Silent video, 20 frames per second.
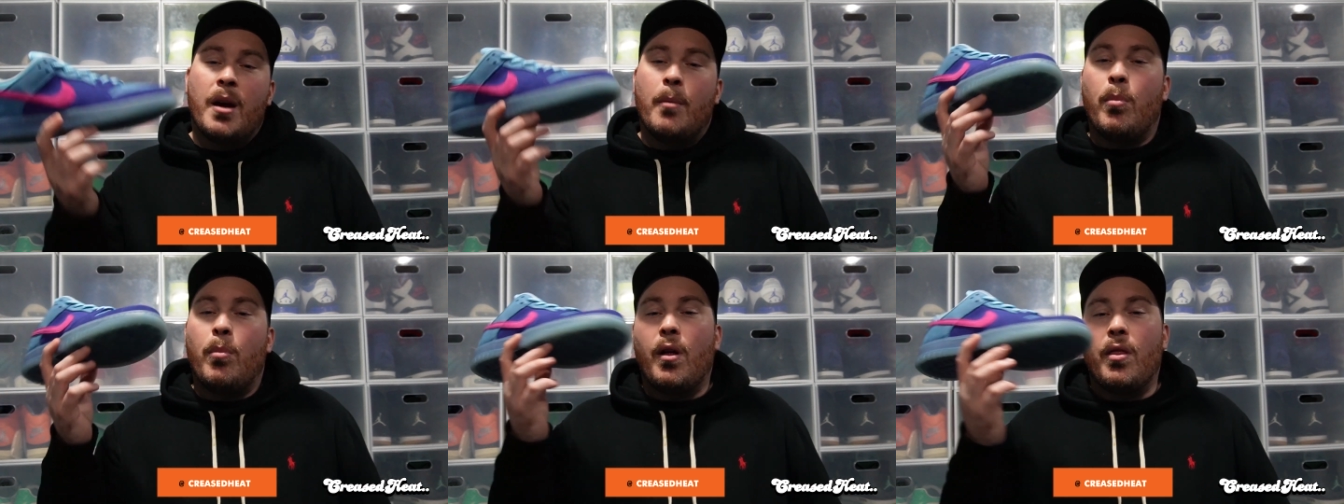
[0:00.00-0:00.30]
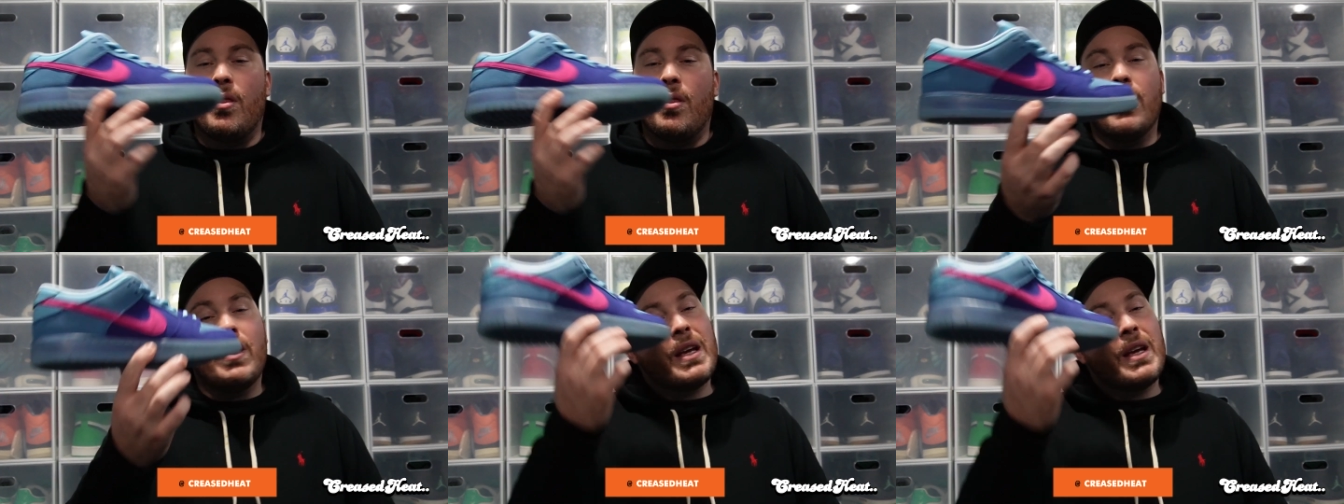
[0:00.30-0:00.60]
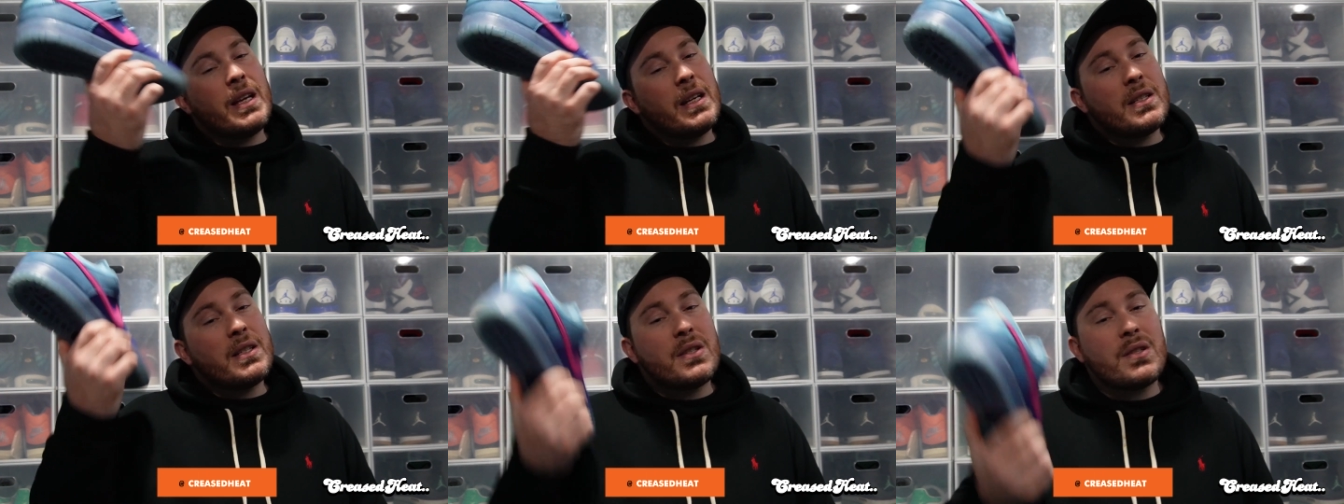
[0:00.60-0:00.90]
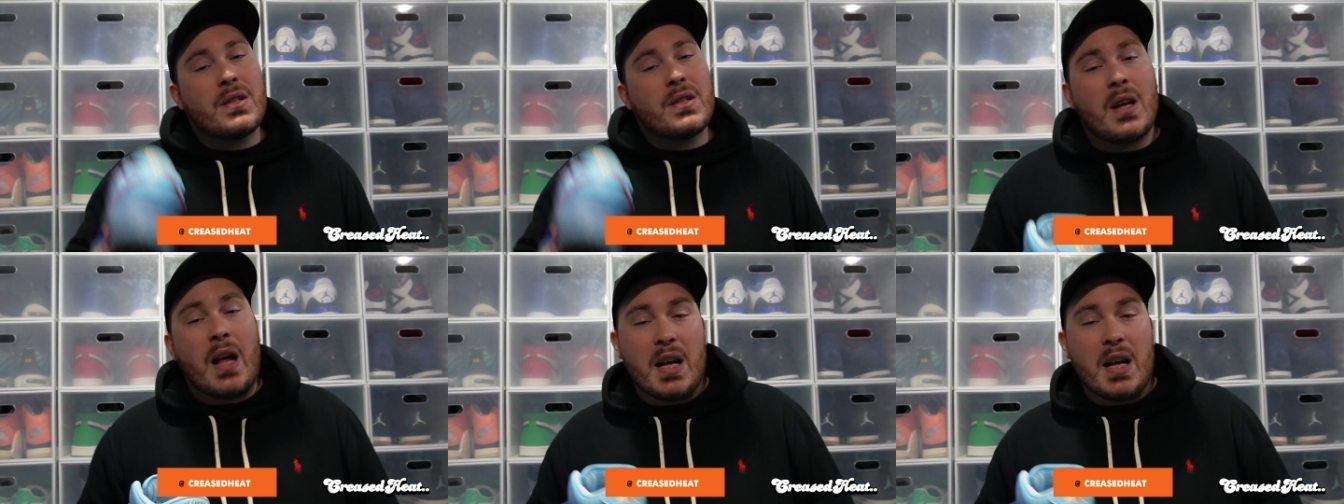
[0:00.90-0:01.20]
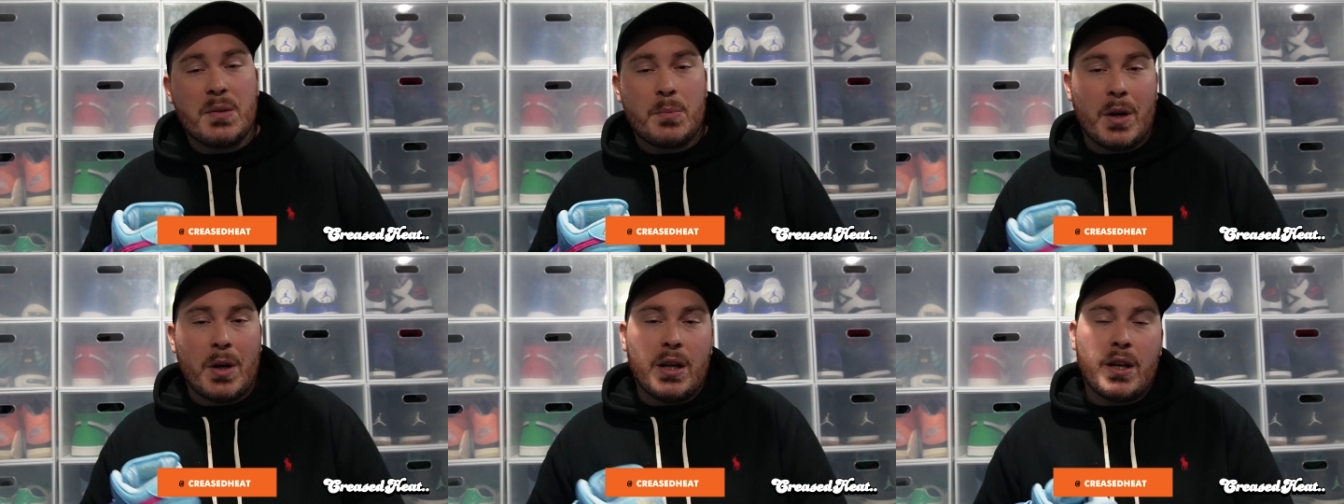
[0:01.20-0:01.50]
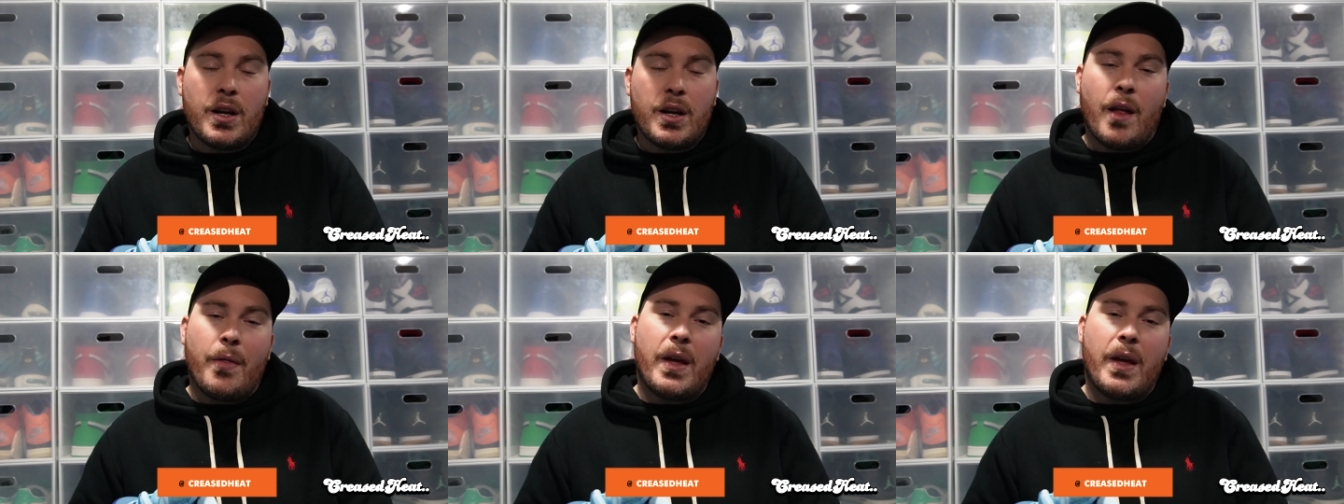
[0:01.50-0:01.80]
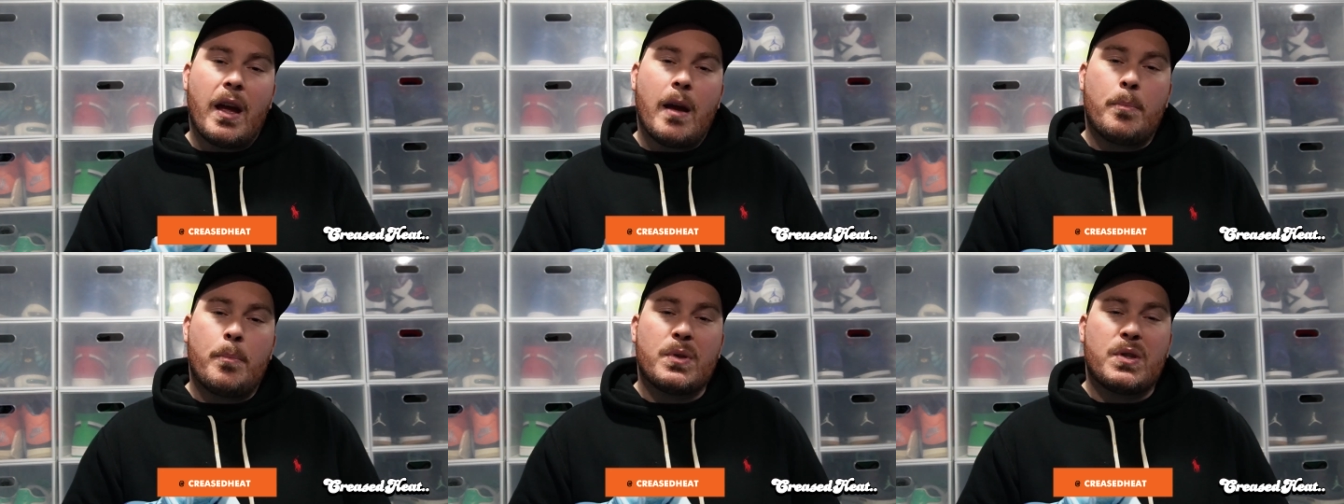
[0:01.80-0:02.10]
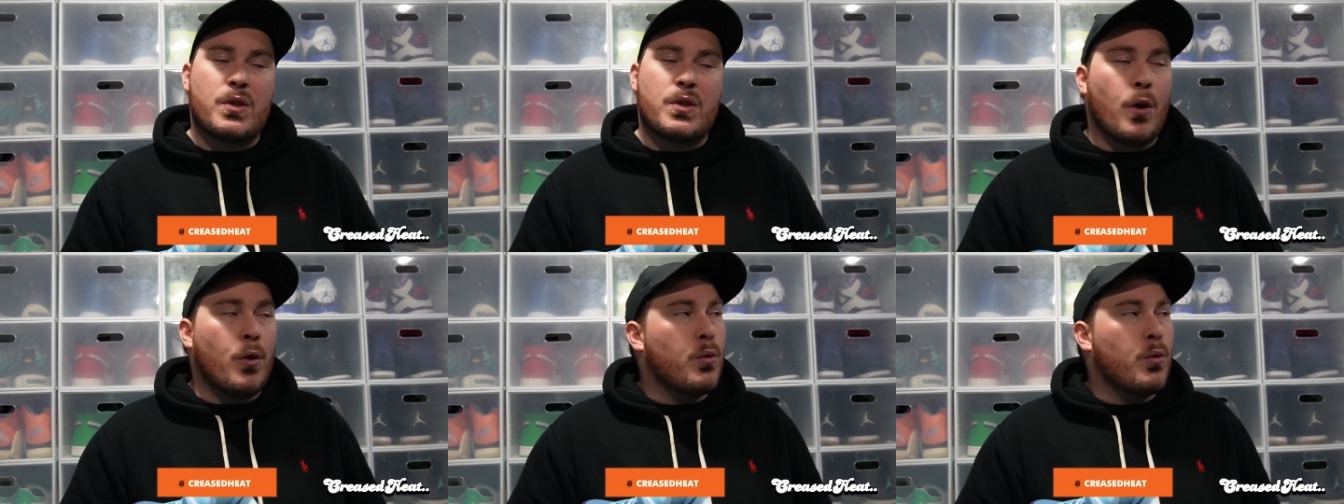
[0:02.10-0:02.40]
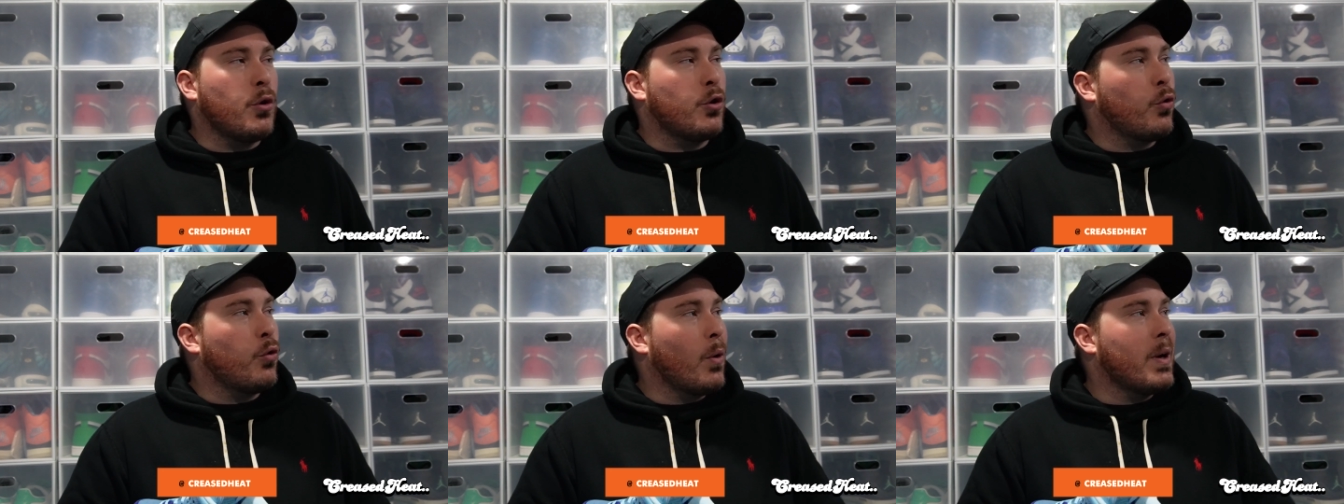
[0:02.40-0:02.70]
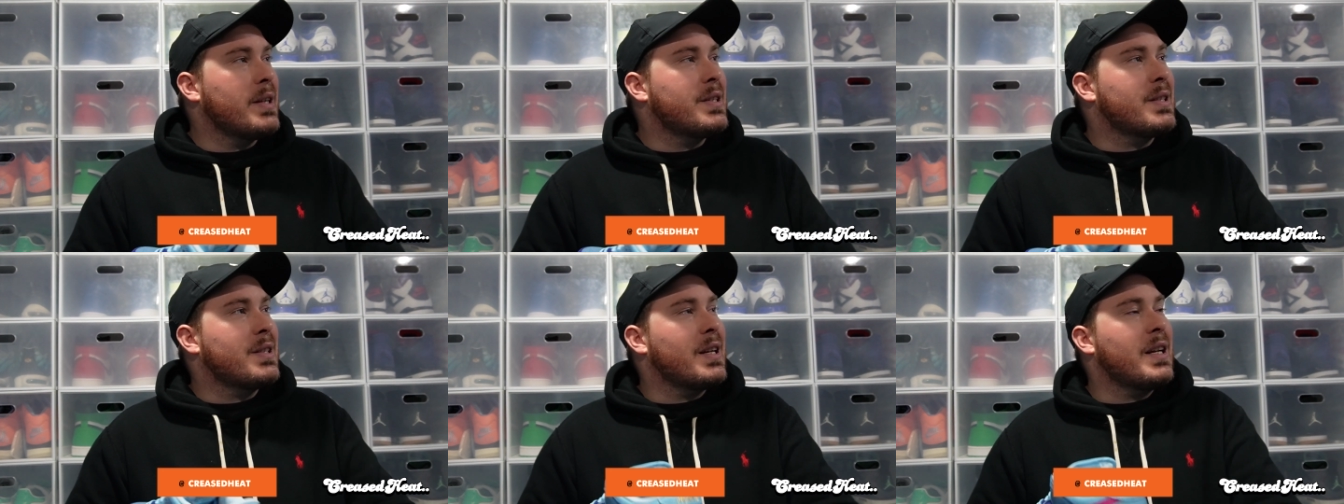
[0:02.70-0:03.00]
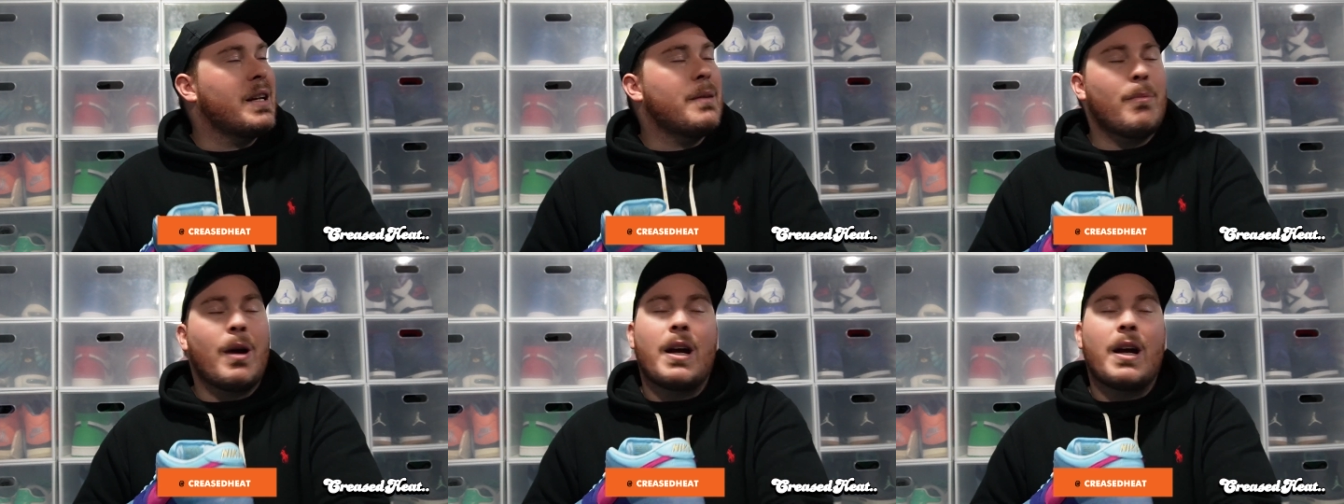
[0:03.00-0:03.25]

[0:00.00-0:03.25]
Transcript: But this has been another episode of Creased Heat.